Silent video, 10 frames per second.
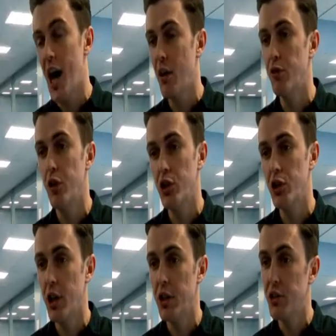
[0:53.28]
and
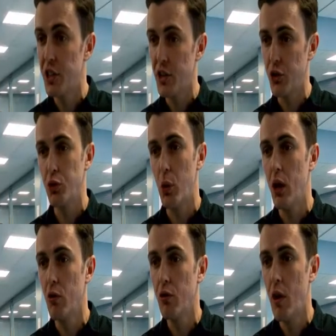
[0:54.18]
Thursday, 10 to
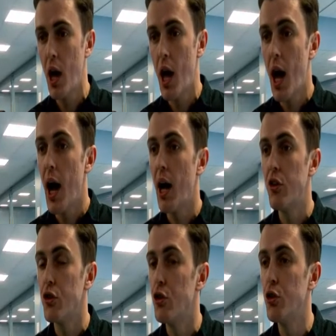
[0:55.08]
12.
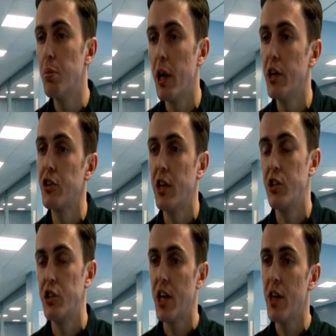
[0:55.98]
And new players can
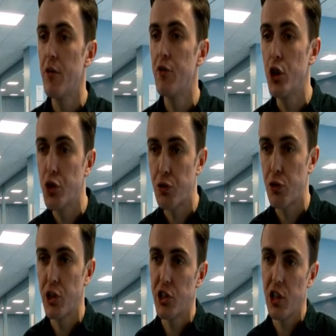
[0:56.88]
actually get their first
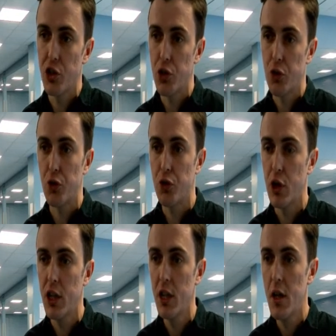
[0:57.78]
3 sessions for
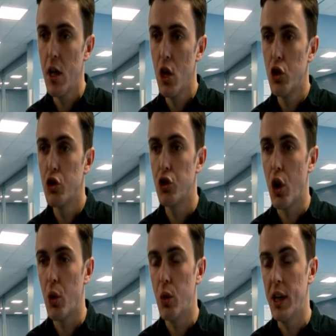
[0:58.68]
free.
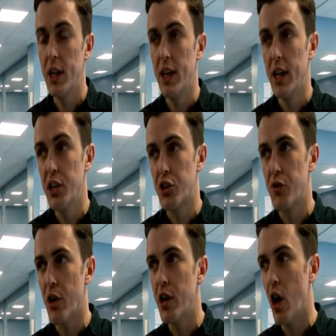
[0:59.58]
So it is
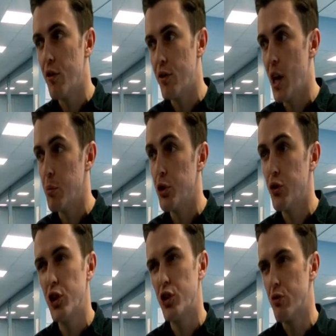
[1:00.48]
a very lively atmosphere. It's a